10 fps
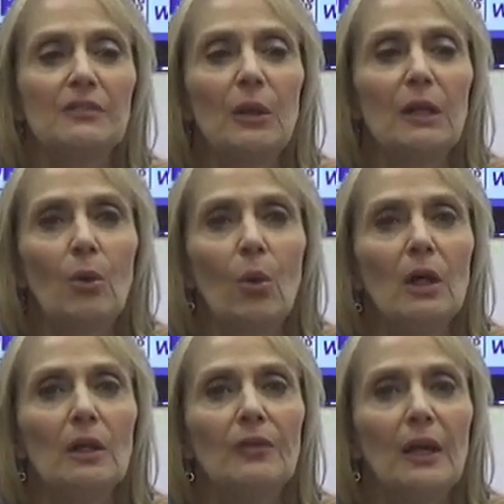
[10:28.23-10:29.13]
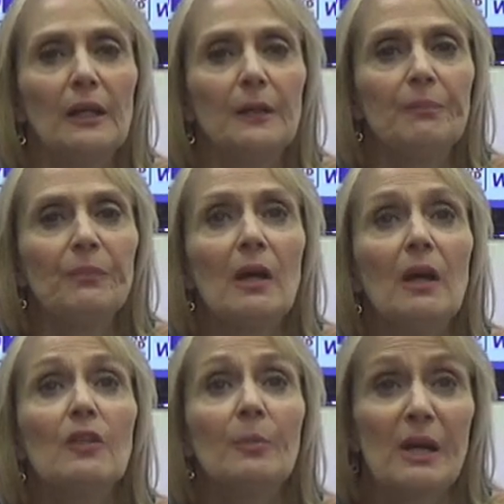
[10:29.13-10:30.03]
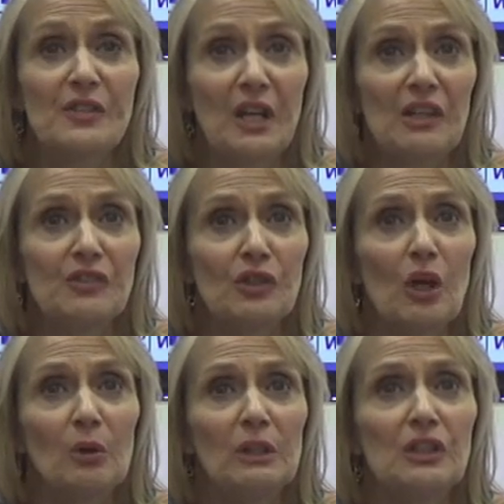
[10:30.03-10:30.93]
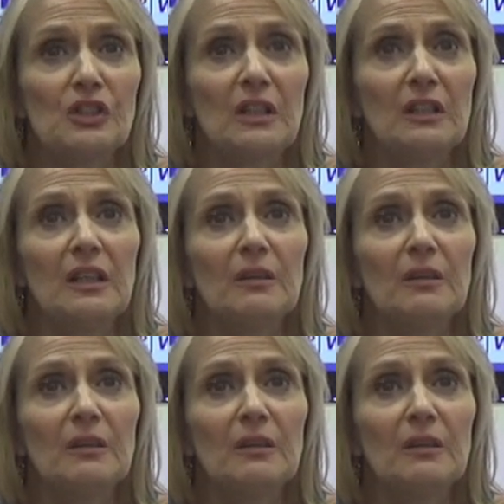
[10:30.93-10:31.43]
So I called um, the breast cancer coalition